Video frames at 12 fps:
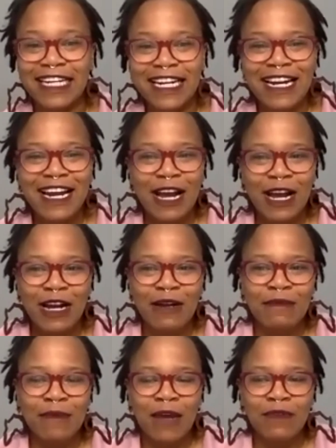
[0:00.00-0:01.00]

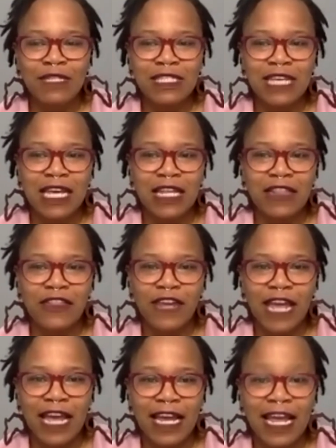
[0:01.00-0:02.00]
I would say look
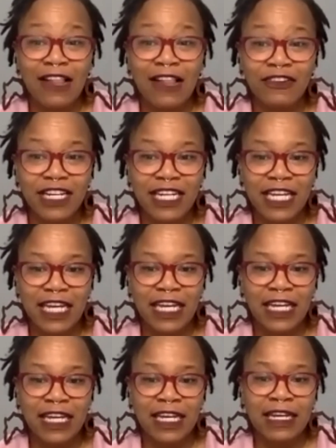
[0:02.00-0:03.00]
at
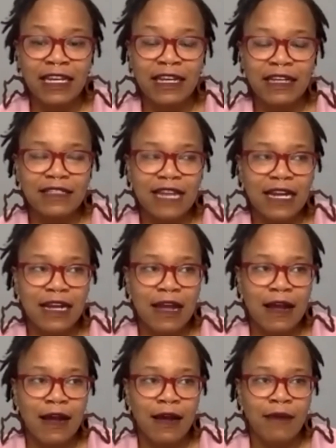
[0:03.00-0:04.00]

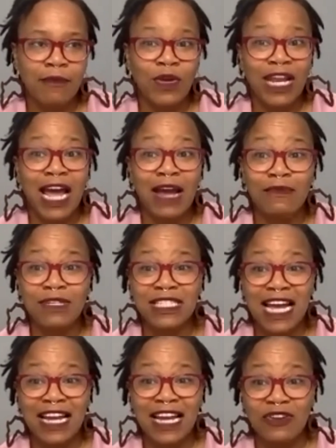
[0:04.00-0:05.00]
calorieking.com. When I was
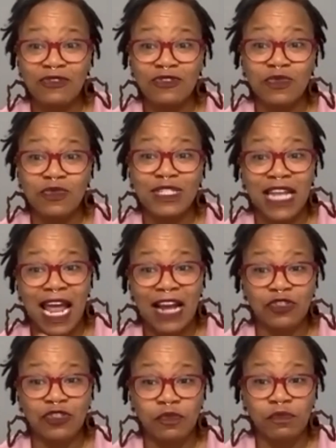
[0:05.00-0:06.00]
diagnosed, it was an
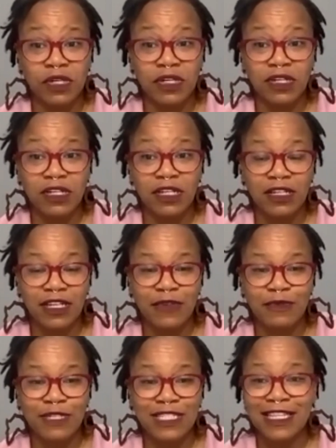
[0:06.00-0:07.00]
actual book, it
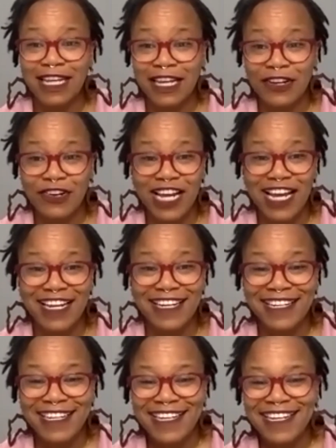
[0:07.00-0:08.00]
wasn't the internet.
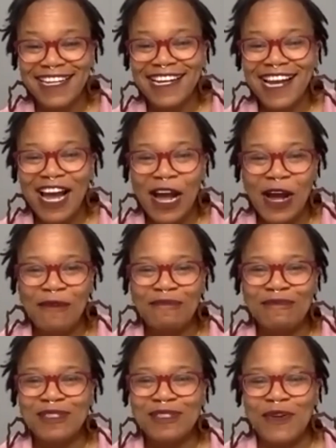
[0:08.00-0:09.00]

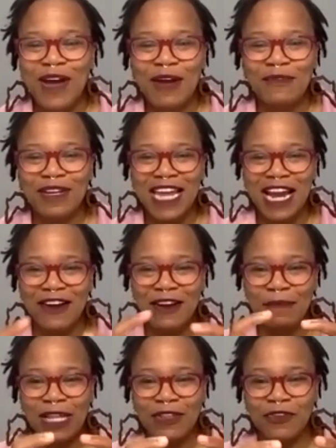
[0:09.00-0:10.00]
So I would carry
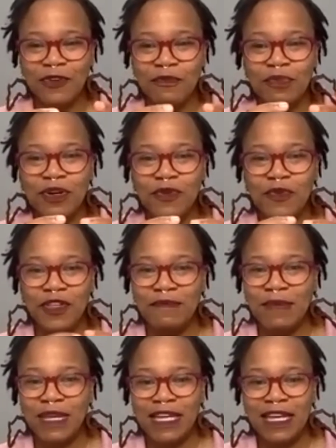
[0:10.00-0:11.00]
my little book with
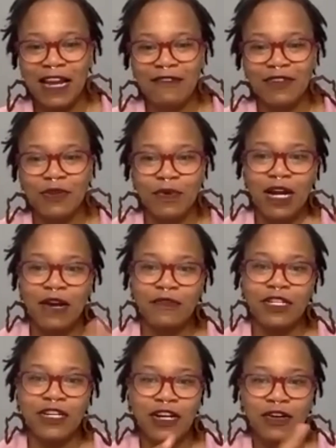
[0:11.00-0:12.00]
me everywhere I
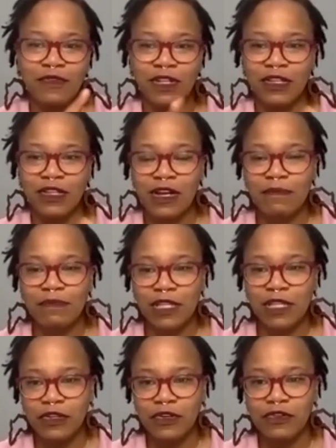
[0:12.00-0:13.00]
would go and look up the
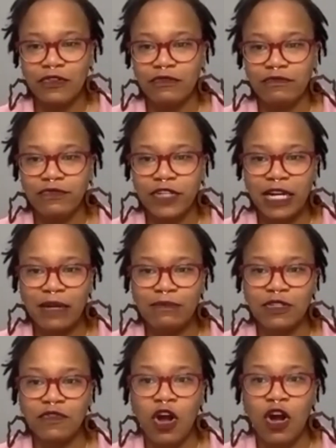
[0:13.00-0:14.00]
little grams
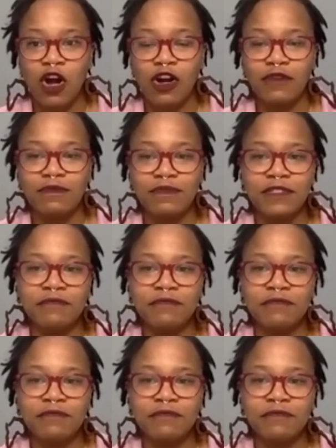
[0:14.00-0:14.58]
of carbs.